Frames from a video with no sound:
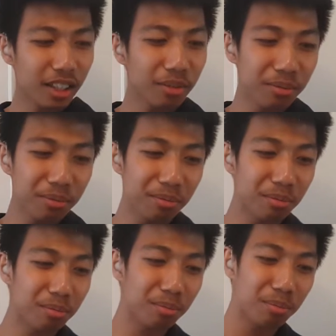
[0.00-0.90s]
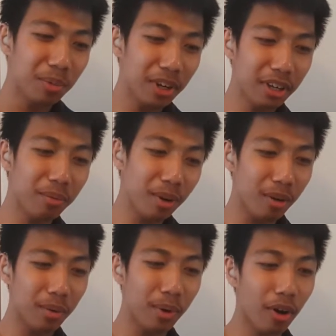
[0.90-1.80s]
the place
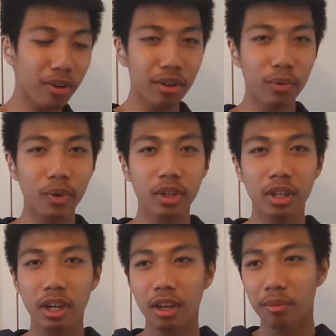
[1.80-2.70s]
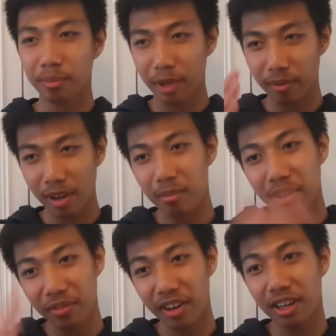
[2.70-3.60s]
where we were going to was um, my
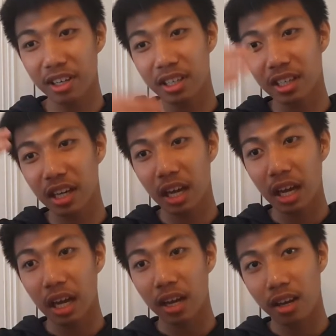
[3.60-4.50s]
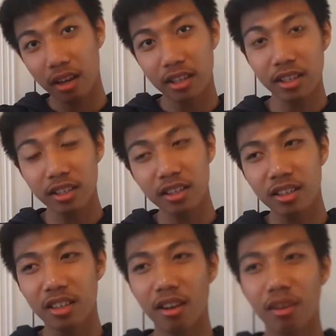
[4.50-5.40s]
family friend's cousin,
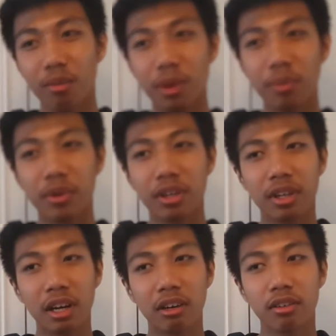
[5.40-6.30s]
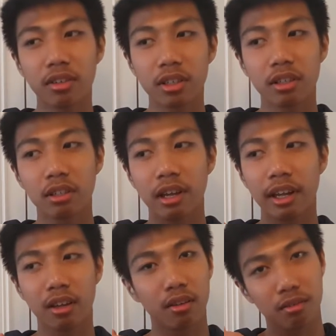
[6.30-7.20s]
so we were there to just
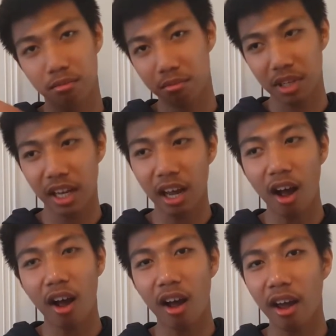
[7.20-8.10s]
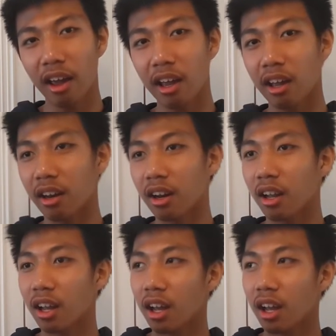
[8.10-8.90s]
like say hi and